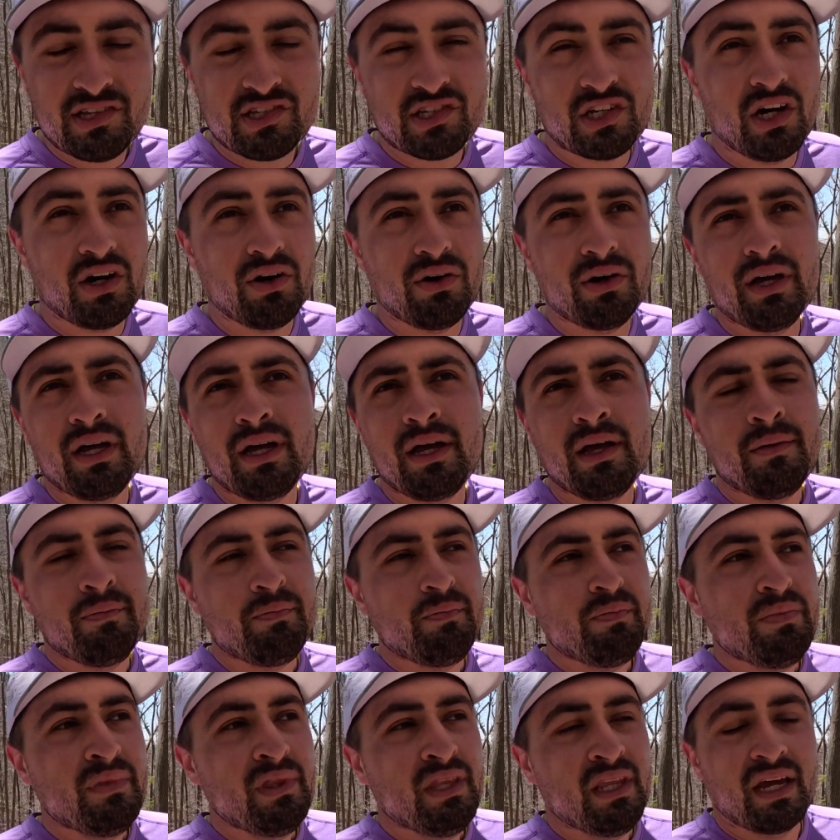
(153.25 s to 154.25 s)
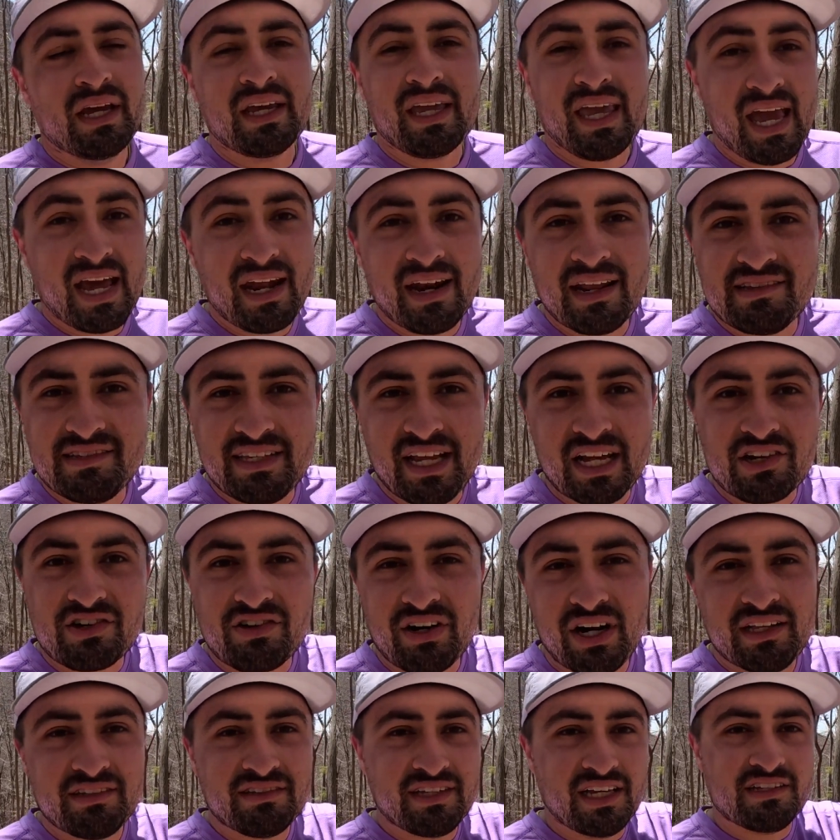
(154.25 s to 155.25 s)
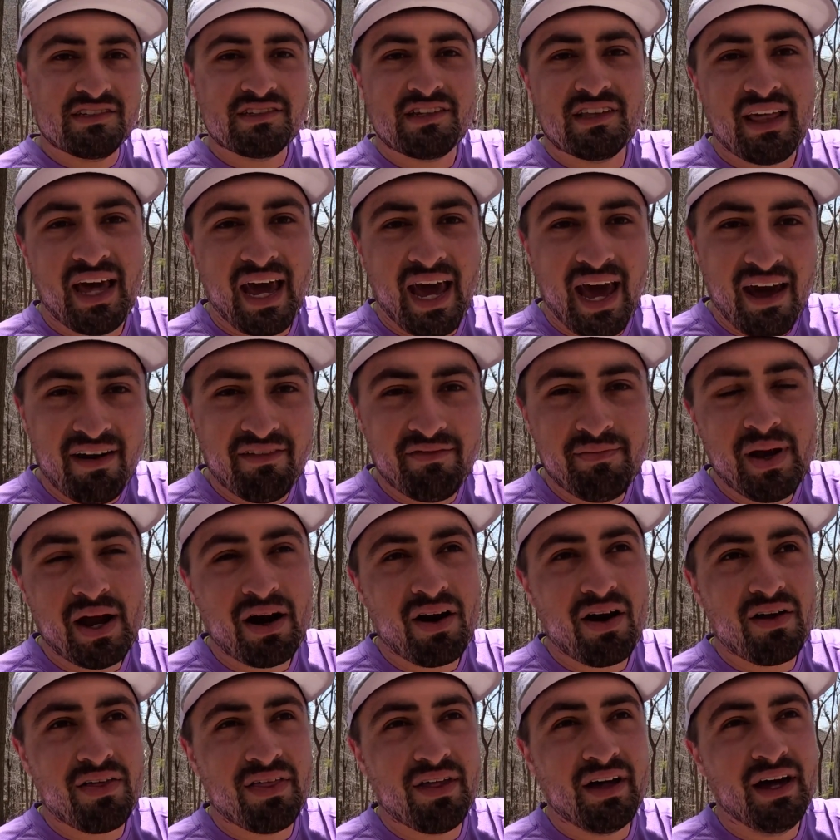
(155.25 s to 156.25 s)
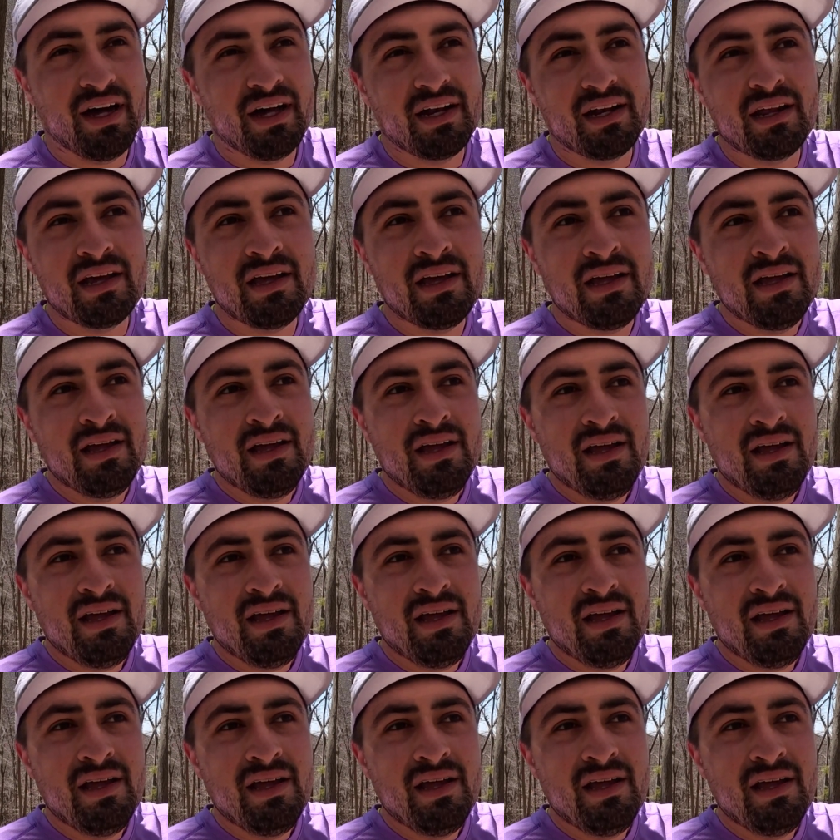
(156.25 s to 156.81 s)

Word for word: So again, as that translates to the half marathon,